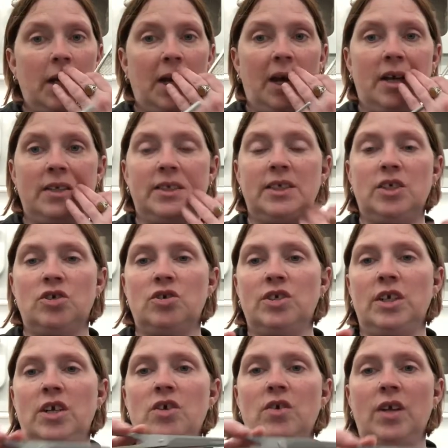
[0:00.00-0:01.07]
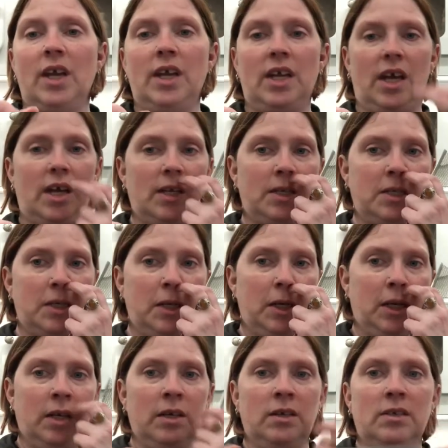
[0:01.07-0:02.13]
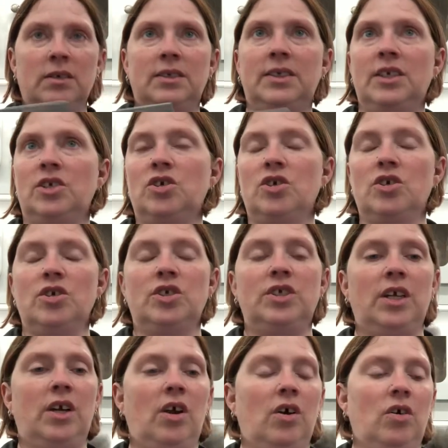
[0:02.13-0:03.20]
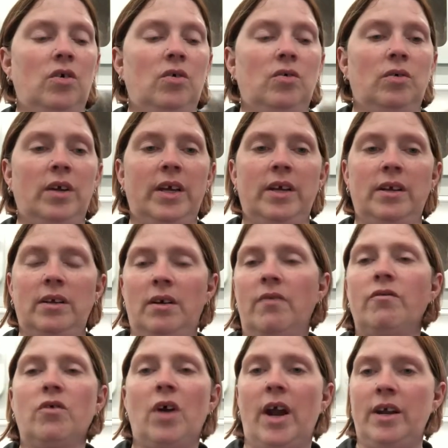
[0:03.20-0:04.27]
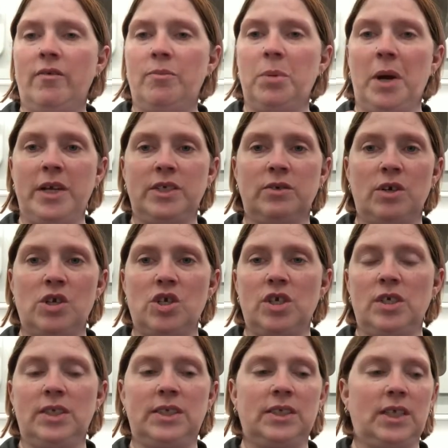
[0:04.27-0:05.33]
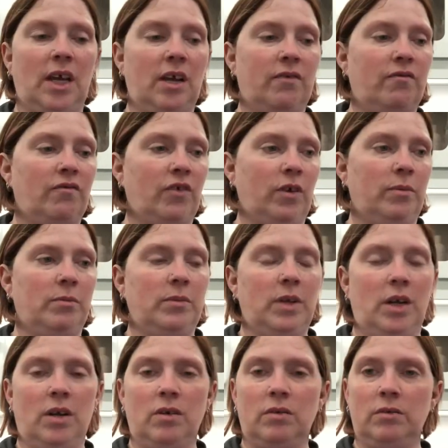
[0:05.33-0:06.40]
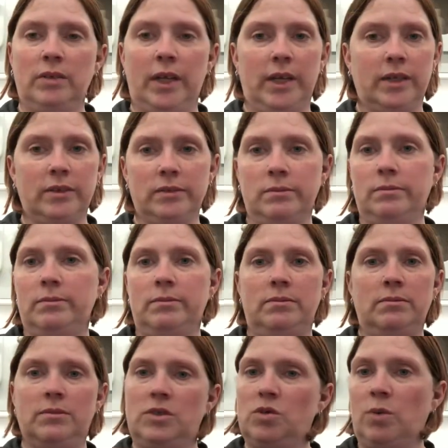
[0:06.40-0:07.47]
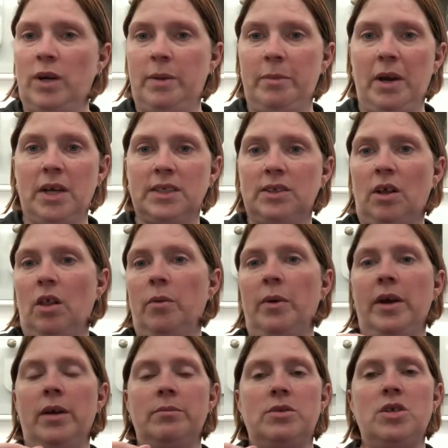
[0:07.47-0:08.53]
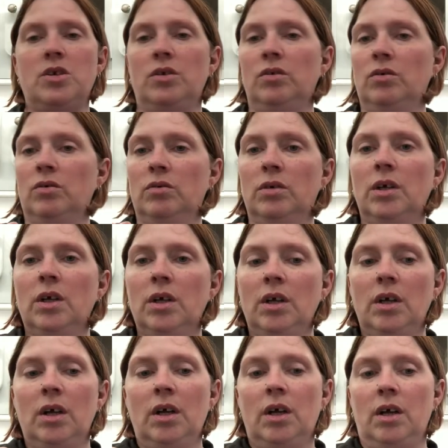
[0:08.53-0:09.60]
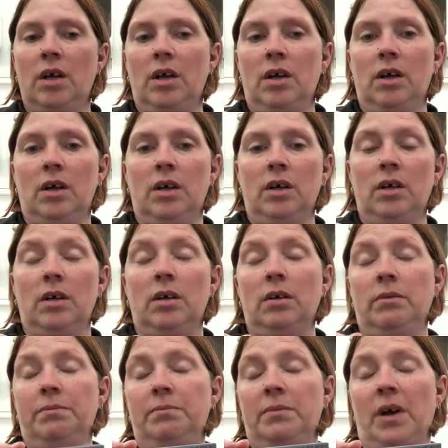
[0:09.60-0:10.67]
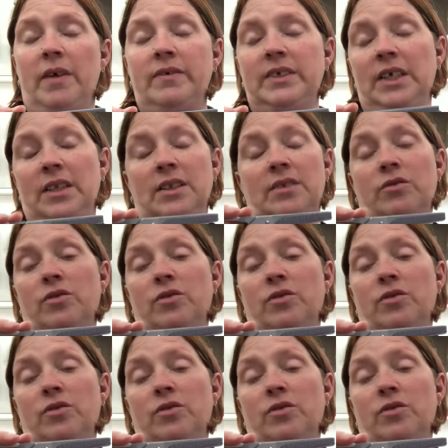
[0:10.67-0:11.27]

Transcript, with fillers: on scissors and you can get scissors you know in a variety of price ranges like from you know like 20 bucks all the way up to uh, I've seen